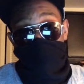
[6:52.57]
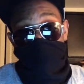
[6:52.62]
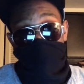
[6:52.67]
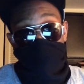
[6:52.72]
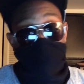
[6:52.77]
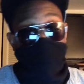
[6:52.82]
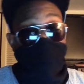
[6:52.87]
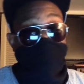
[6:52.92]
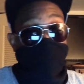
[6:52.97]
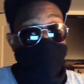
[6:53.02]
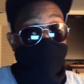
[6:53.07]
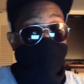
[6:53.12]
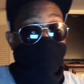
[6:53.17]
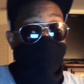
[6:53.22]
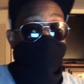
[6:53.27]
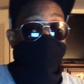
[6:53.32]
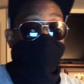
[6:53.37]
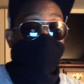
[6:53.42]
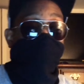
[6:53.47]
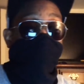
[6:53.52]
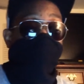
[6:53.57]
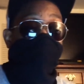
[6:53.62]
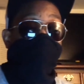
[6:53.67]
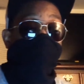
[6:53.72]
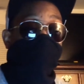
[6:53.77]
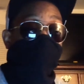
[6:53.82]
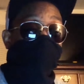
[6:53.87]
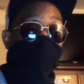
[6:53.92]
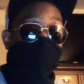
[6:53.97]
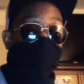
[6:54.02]
All right.
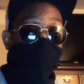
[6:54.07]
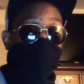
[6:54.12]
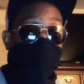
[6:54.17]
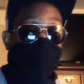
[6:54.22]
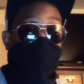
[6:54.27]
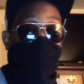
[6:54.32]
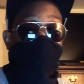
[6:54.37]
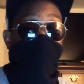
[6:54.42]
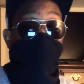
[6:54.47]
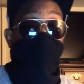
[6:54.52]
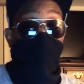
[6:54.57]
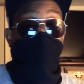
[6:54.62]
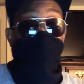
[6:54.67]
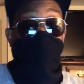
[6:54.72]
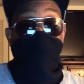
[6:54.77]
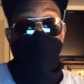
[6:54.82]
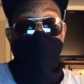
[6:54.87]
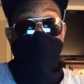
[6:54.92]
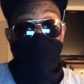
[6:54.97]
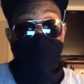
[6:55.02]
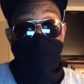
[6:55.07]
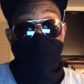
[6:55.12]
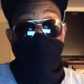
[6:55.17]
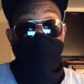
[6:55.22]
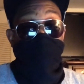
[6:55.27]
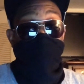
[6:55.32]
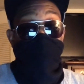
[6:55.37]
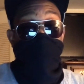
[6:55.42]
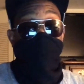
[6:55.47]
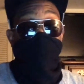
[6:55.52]
In all honesty, they
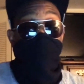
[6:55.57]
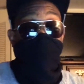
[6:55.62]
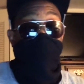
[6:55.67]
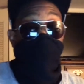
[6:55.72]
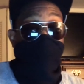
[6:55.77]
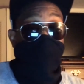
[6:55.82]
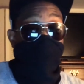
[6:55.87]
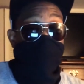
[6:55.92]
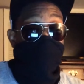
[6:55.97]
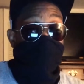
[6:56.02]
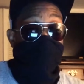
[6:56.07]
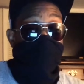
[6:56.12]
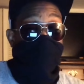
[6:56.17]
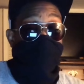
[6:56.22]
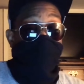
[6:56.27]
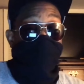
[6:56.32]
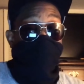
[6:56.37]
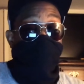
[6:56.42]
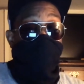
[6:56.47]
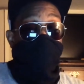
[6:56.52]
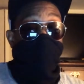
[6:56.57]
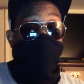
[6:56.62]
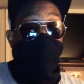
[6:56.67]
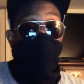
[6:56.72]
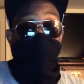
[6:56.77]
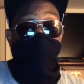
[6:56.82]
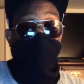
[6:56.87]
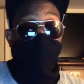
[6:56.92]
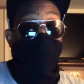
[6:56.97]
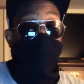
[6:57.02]
could probably
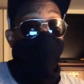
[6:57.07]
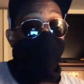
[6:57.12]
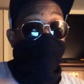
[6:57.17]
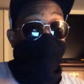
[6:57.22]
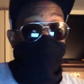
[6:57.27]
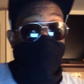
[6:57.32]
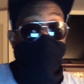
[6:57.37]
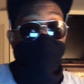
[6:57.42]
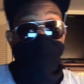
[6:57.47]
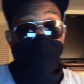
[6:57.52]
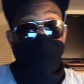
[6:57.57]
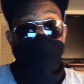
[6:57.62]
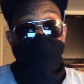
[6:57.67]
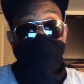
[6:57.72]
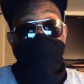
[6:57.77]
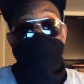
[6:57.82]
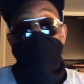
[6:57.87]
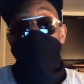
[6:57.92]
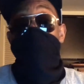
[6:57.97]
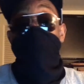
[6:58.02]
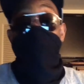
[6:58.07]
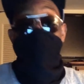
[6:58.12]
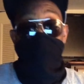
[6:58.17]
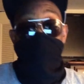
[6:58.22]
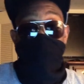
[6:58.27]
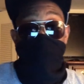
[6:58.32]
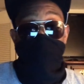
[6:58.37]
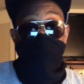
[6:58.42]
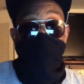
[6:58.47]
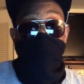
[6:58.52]
do better than you. In all
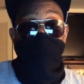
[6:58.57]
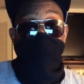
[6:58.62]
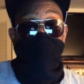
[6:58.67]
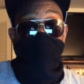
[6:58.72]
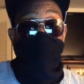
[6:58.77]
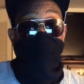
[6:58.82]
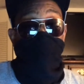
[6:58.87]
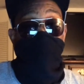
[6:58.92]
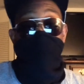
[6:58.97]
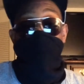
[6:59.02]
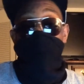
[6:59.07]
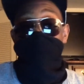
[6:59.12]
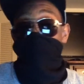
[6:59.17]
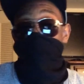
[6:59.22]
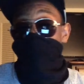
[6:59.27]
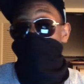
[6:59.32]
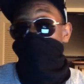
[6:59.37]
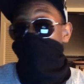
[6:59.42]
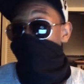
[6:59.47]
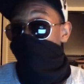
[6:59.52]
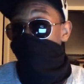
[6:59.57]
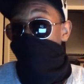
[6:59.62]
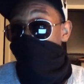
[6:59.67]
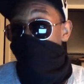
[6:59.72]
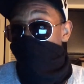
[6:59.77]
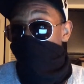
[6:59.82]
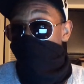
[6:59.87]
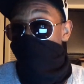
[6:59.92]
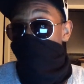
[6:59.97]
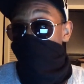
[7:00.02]
honesty, not saying that's
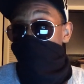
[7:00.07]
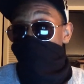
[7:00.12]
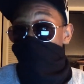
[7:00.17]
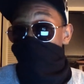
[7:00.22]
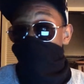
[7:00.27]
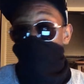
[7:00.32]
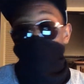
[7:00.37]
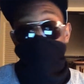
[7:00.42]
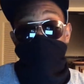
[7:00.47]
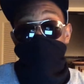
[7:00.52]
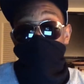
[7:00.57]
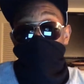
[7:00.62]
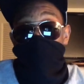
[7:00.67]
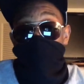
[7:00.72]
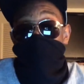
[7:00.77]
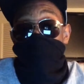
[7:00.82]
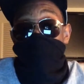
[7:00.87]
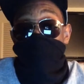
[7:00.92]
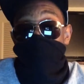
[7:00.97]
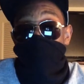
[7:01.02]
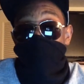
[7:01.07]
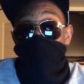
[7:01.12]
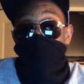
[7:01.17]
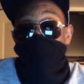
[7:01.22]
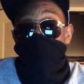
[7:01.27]
true. I'm just saying.